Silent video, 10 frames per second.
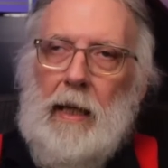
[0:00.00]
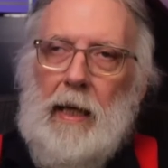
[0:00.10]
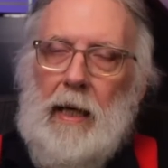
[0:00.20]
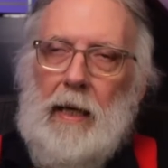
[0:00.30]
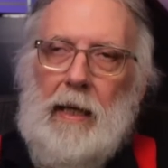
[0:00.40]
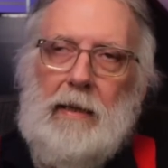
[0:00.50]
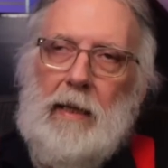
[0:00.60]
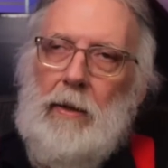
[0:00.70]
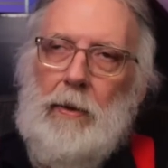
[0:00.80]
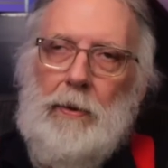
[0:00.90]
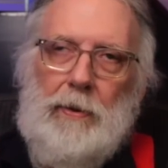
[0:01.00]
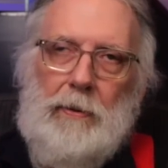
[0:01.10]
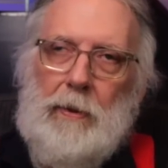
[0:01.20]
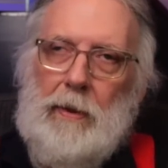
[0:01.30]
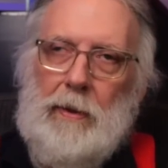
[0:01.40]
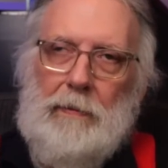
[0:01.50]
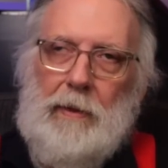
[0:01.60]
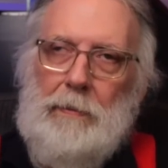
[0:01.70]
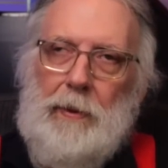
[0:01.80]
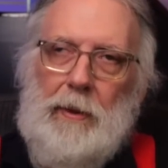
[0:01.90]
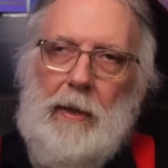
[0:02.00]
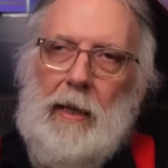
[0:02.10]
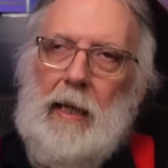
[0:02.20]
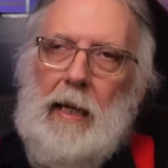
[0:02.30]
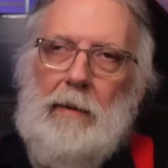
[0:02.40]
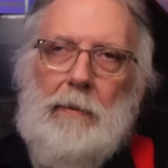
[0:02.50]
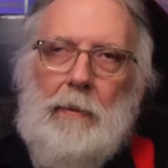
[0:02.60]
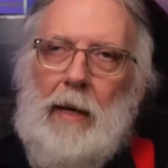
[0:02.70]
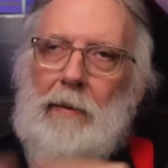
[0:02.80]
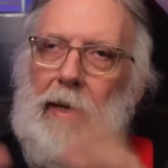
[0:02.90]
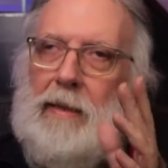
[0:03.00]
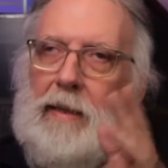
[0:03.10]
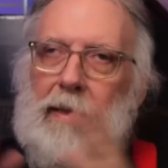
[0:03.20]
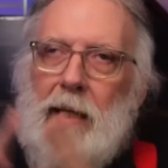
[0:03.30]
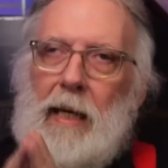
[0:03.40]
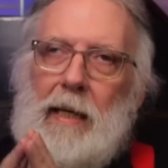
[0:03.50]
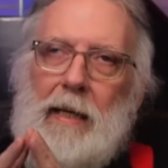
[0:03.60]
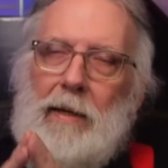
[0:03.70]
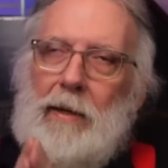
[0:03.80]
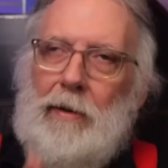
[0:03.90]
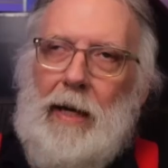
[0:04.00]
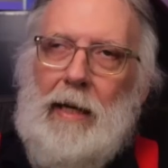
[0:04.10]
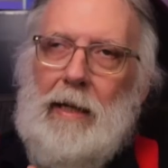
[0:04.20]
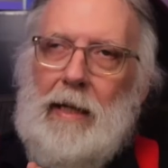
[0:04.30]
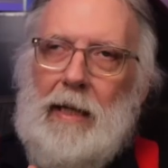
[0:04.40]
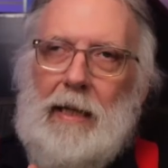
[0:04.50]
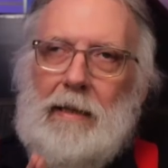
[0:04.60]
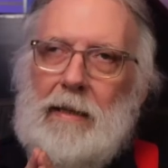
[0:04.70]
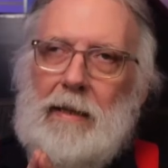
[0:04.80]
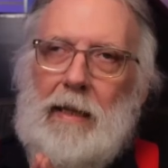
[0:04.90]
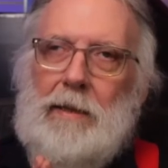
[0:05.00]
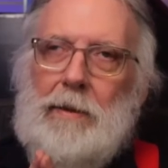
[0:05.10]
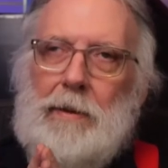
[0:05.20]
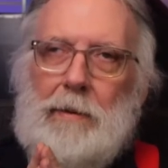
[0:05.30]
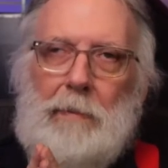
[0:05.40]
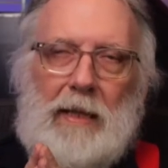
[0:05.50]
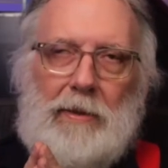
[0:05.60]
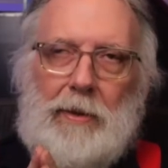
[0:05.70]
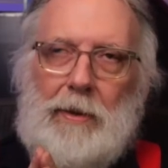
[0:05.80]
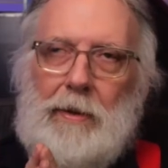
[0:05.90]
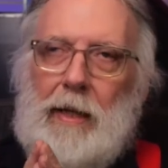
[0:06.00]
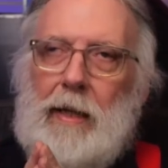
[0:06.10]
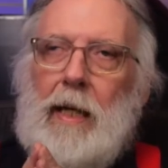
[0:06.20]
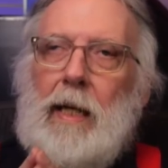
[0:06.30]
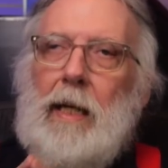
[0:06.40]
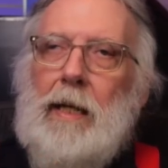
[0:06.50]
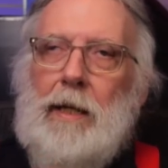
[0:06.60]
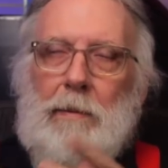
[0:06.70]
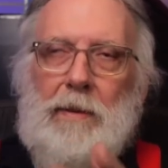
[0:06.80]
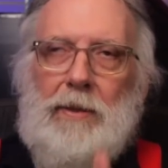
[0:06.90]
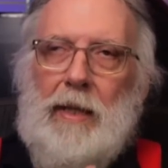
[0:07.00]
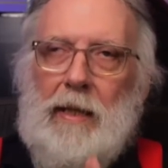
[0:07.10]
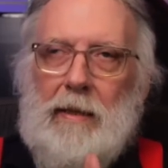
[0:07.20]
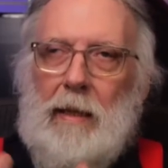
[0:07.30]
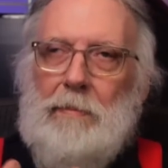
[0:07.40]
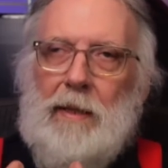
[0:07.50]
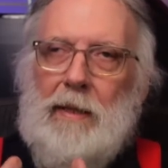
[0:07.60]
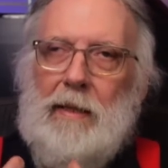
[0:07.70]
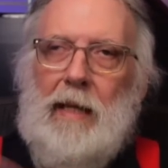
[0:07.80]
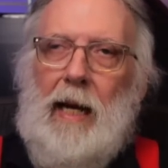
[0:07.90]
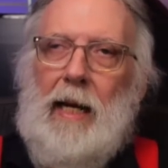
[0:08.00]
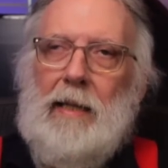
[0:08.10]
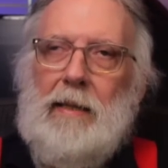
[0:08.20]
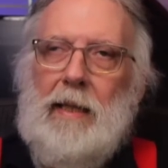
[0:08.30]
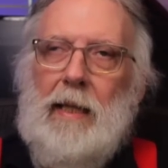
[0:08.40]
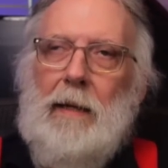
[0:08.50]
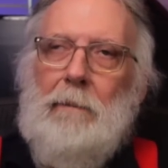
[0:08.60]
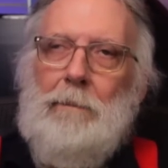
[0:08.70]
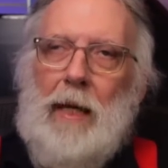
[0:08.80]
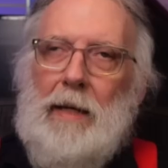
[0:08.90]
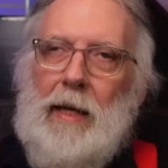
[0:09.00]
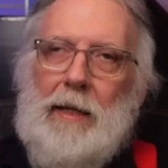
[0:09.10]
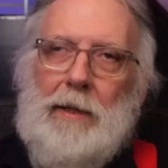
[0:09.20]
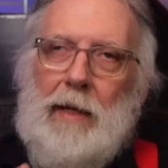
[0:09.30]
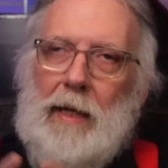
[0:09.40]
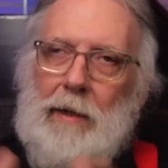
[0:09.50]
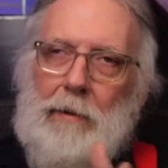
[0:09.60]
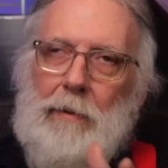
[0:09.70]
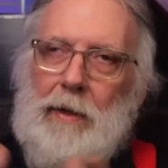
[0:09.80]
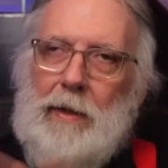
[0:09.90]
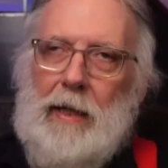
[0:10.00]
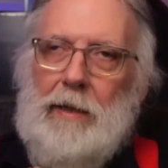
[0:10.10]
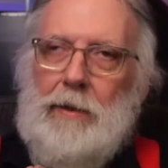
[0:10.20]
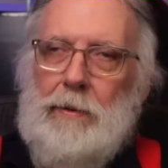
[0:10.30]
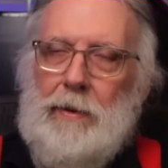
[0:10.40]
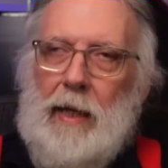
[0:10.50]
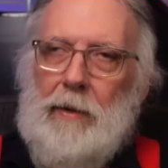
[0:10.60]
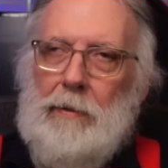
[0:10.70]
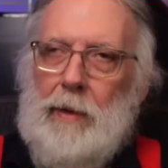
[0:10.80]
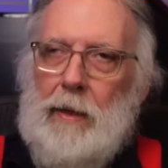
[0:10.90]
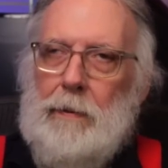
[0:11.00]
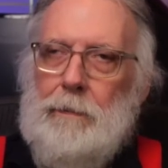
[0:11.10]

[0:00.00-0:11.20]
It's a whole new world of computing, and while that's exciting and all that, it's essential to make sure that your machine is up to the task and that you're not going to run into issues down the road.